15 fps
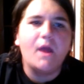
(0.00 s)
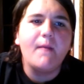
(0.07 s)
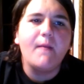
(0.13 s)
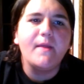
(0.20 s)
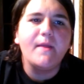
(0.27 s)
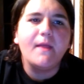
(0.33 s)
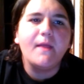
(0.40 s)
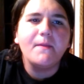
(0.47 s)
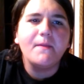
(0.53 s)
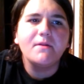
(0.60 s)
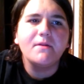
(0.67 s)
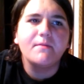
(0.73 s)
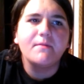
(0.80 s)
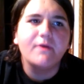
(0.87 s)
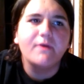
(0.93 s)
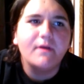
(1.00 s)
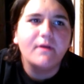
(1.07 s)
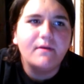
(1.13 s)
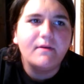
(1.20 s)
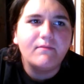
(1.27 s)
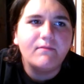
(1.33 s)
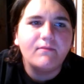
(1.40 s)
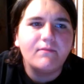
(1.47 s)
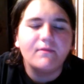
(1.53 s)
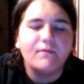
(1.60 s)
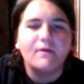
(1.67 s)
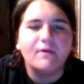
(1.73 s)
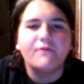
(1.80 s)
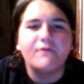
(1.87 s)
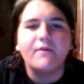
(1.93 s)
mean, like, there were some good
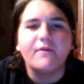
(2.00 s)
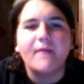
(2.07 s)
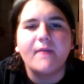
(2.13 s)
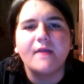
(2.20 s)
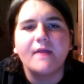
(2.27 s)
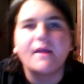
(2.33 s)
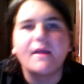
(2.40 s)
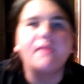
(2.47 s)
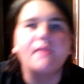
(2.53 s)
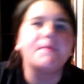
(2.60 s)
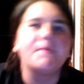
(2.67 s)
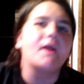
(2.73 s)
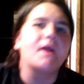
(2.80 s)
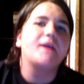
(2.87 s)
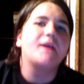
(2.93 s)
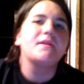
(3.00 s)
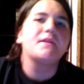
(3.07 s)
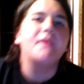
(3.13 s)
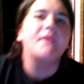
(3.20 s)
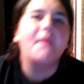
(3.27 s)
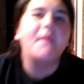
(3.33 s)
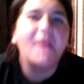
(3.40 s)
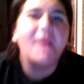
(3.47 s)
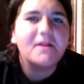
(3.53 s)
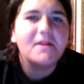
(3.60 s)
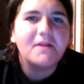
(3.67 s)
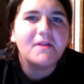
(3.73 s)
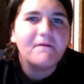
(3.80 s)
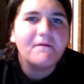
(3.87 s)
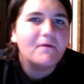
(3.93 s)
Dreamcast games, but honestly, like, the
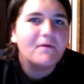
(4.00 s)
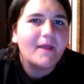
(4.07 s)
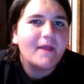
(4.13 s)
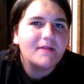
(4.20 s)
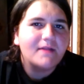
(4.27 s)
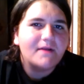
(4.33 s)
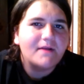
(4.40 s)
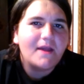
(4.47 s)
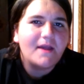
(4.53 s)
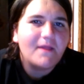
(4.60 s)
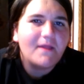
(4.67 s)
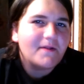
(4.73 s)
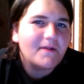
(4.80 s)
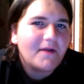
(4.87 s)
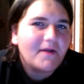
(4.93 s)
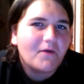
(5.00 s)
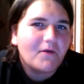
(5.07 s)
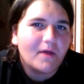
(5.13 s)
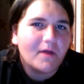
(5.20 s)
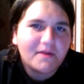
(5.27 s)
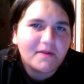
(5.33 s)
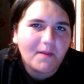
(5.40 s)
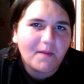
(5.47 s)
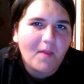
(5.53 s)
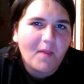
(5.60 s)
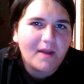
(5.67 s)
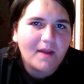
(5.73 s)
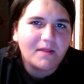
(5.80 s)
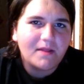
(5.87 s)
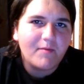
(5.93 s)
N64, like, is there any question
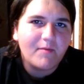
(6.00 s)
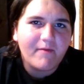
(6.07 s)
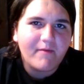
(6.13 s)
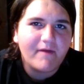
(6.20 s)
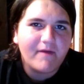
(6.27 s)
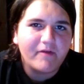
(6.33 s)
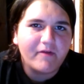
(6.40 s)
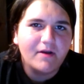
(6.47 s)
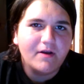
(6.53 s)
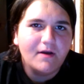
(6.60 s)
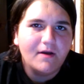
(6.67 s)
that needs to be my favorite?